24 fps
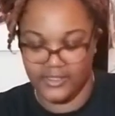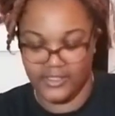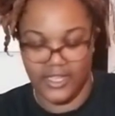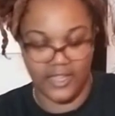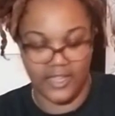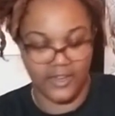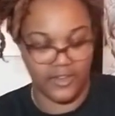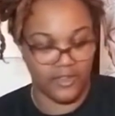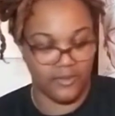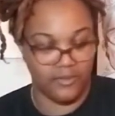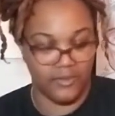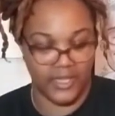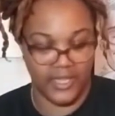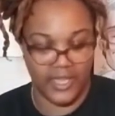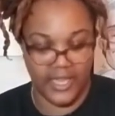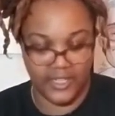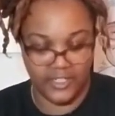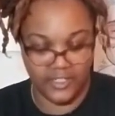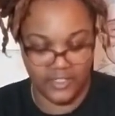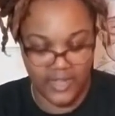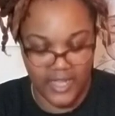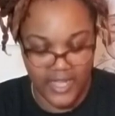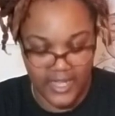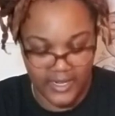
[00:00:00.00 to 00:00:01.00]
Y'all know me, I
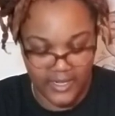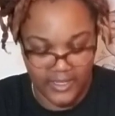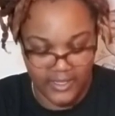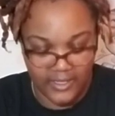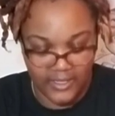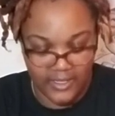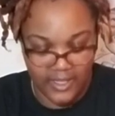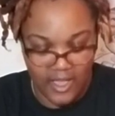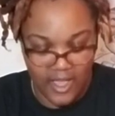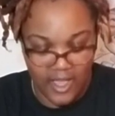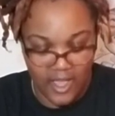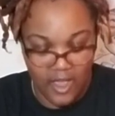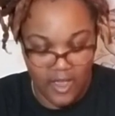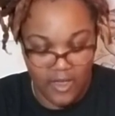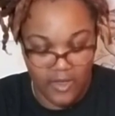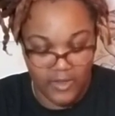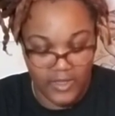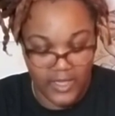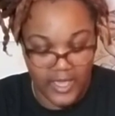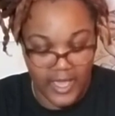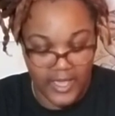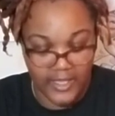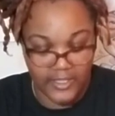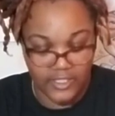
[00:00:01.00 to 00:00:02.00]
try to. Oh
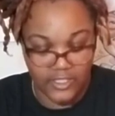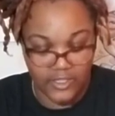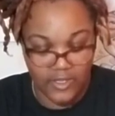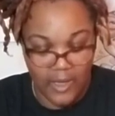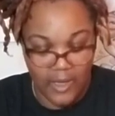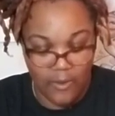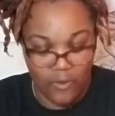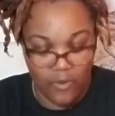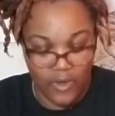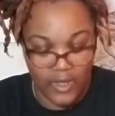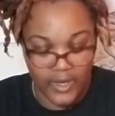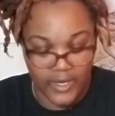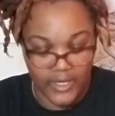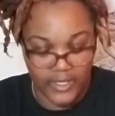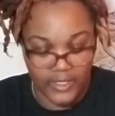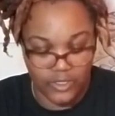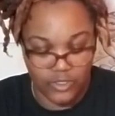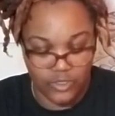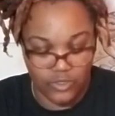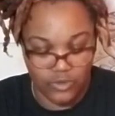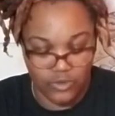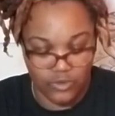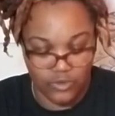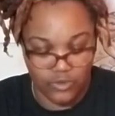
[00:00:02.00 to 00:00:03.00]
yeah, so I wanted
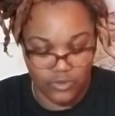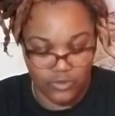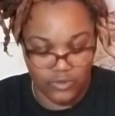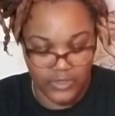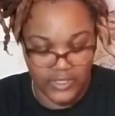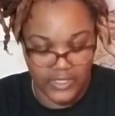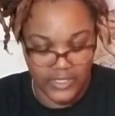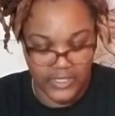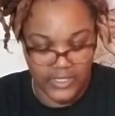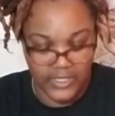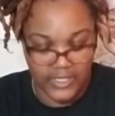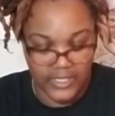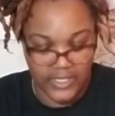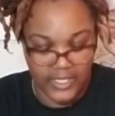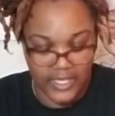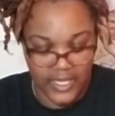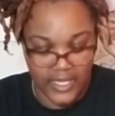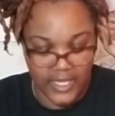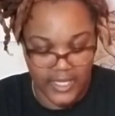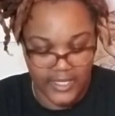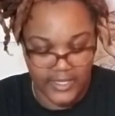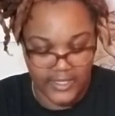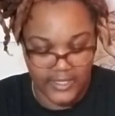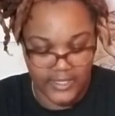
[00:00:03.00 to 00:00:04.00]
to
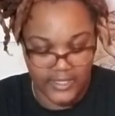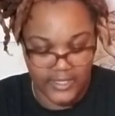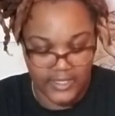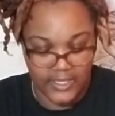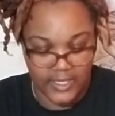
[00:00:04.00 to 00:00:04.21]
discuss